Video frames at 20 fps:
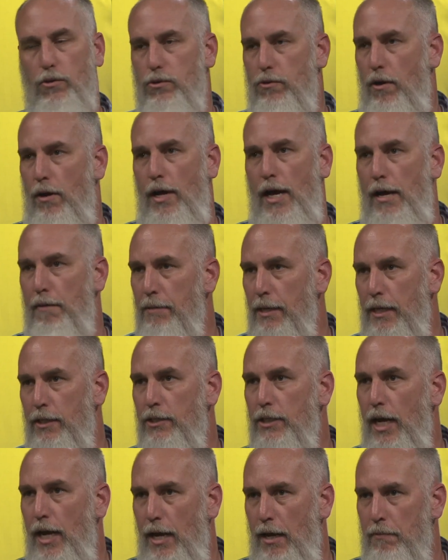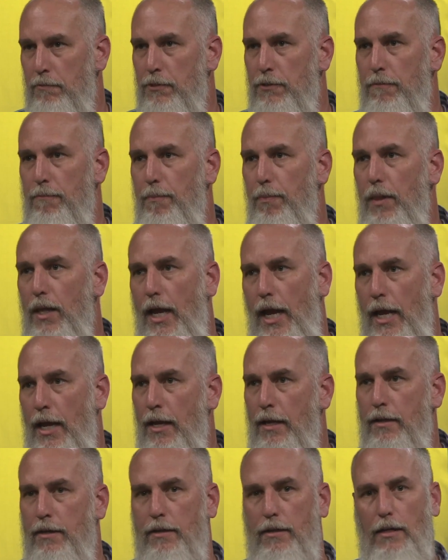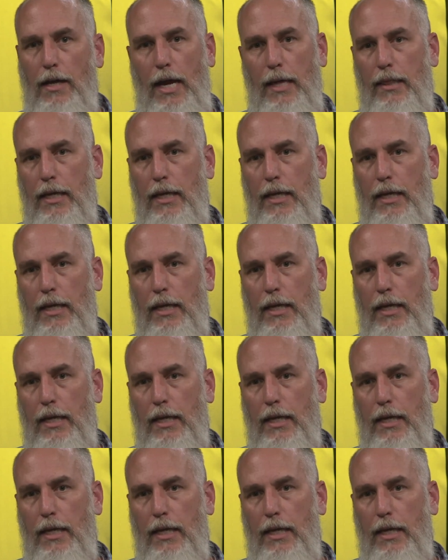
Those are all high-paying jobs. And